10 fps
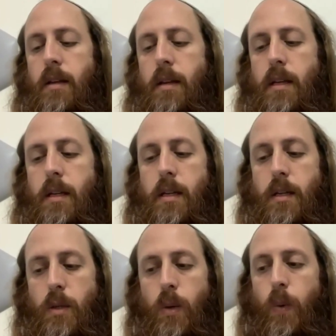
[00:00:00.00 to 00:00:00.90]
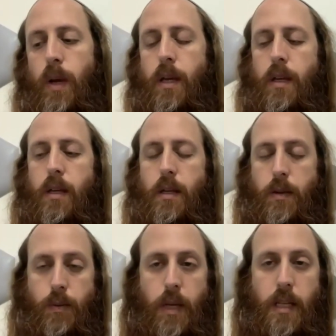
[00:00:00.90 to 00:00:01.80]
in a new way in a
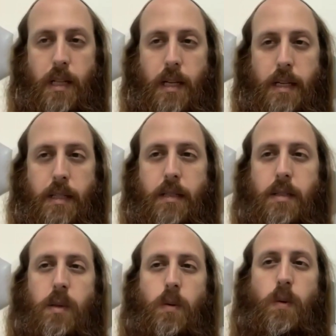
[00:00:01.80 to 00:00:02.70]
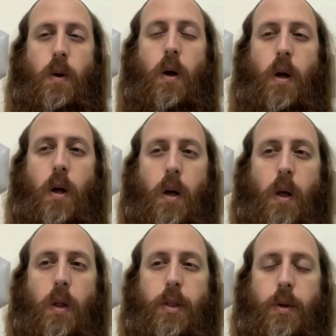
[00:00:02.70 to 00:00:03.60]
great light so
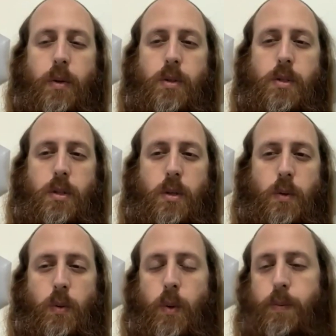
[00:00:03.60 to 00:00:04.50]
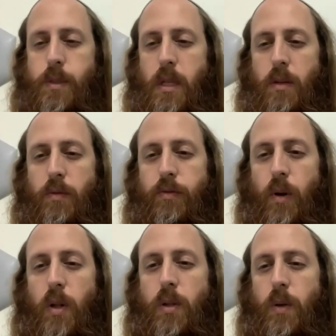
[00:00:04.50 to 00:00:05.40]
all those groups that
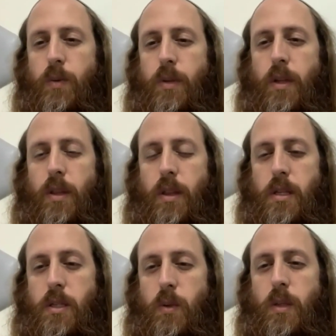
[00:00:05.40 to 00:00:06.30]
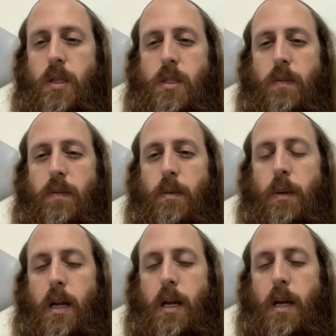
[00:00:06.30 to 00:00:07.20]
followed the students of the
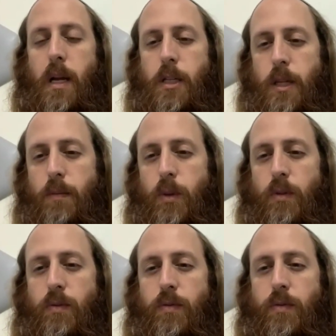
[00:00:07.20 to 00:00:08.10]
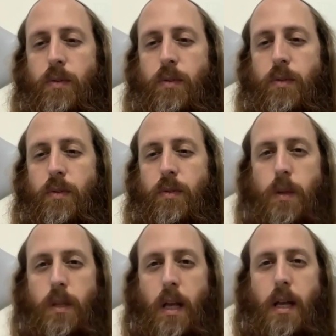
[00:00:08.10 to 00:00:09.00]
Baal Shem Tov are being
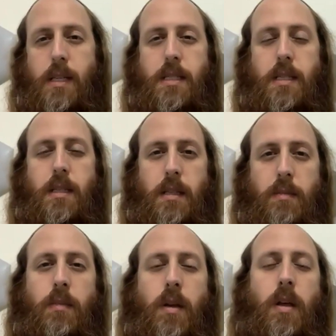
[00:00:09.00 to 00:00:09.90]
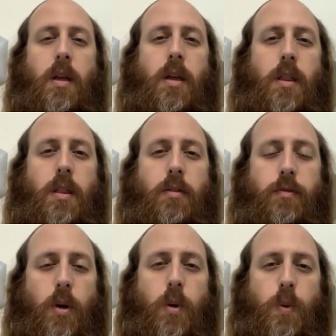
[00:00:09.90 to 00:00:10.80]
called Hasidim, the
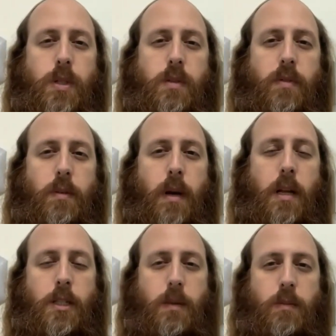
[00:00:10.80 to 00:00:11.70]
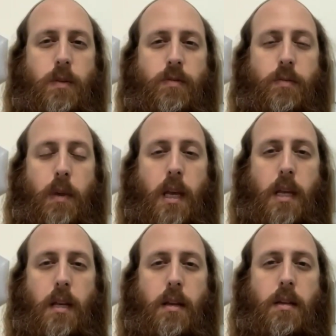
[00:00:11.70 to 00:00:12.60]
followers of the Baal Shem Tov
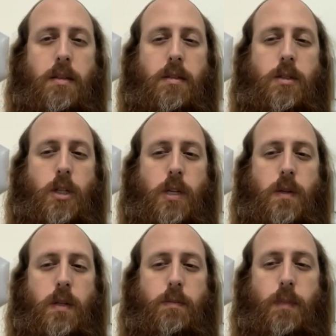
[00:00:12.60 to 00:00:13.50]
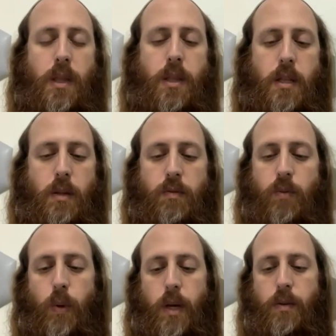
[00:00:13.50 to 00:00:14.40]
main general method of
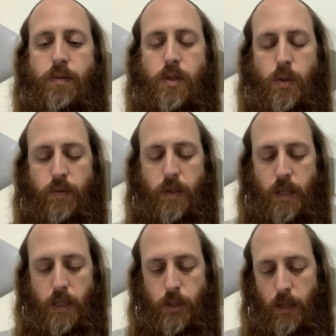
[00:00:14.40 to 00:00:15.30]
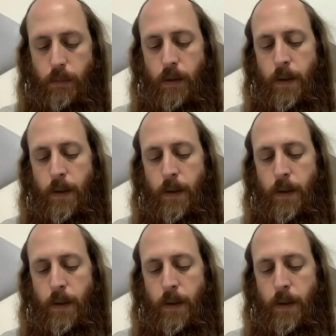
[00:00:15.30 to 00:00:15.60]
way of serving Hashem.